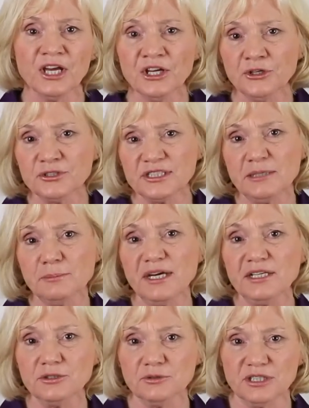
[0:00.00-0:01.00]
You see, men
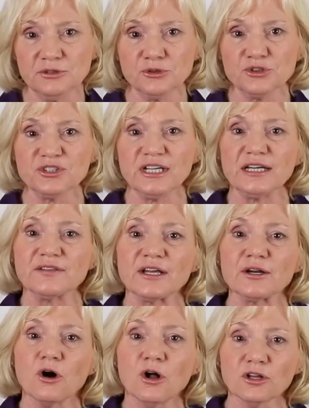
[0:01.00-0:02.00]
don't understand
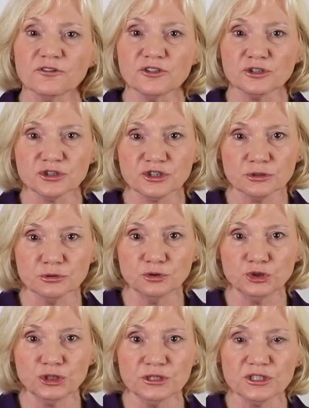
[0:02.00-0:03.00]
that all of their
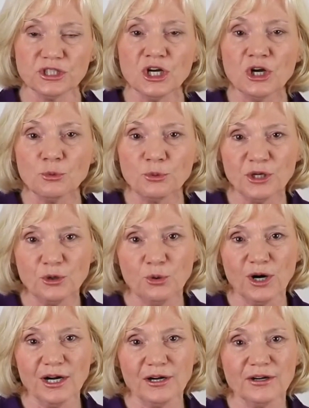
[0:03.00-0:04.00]
solutions
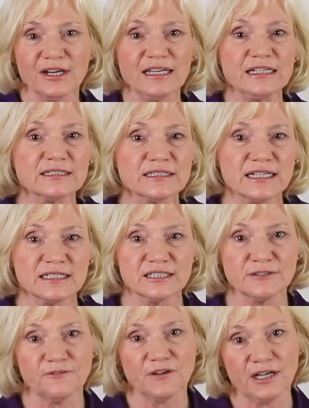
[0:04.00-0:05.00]
require
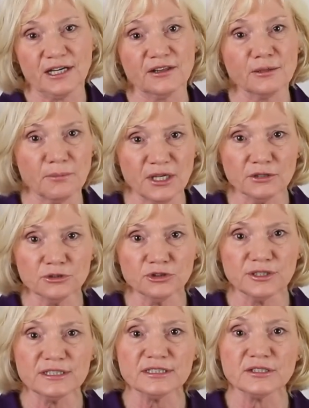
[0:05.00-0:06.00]
intensifying the male
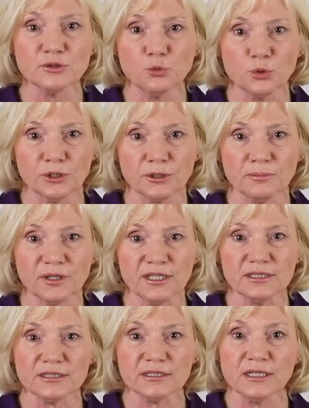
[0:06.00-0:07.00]
traits in the
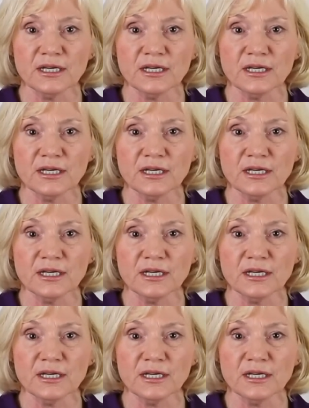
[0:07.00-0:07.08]
workplace,